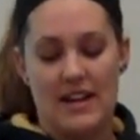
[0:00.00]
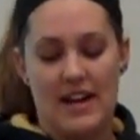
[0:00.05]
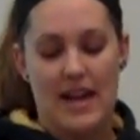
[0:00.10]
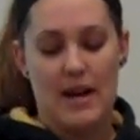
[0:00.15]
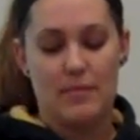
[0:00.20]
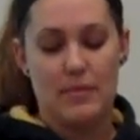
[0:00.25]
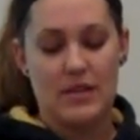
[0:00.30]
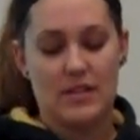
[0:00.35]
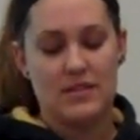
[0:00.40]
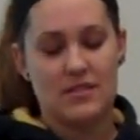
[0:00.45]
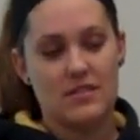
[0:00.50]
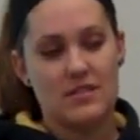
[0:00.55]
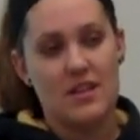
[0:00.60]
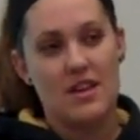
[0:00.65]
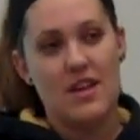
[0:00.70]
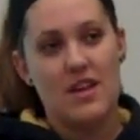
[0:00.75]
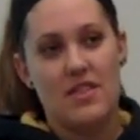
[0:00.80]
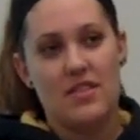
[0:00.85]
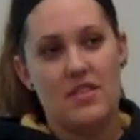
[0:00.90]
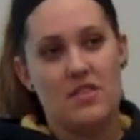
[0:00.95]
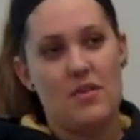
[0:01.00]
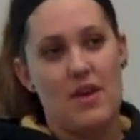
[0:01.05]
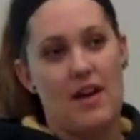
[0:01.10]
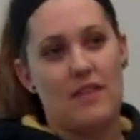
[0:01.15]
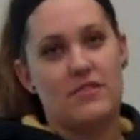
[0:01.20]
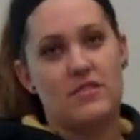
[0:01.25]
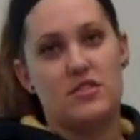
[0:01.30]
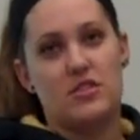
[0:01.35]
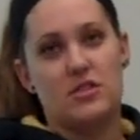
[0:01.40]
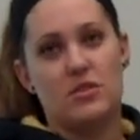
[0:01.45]
it happens, you
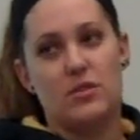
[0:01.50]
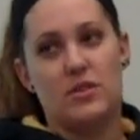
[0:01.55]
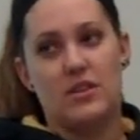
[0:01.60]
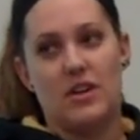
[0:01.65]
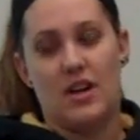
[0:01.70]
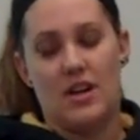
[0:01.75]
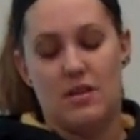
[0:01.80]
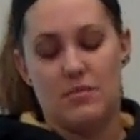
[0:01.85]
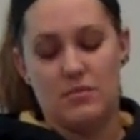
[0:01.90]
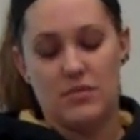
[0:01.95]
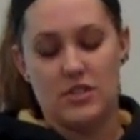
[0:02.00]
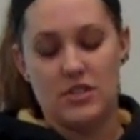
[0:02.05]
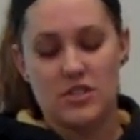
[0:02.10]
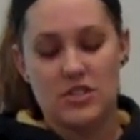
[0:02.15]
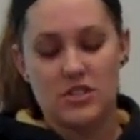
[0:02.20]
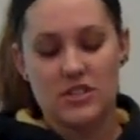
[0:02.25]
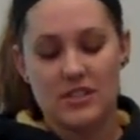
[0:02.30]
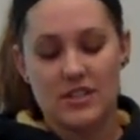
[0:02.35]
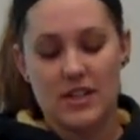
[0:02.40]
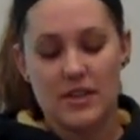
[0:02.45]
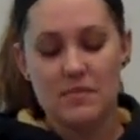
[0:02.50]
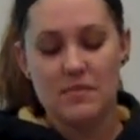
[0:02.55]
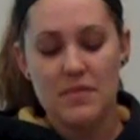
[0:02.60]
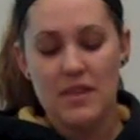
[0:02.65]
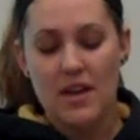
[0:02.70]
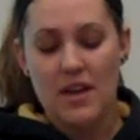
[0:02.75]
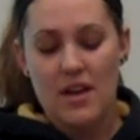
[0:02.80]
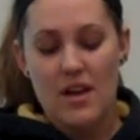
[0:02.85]
have to do it surgically.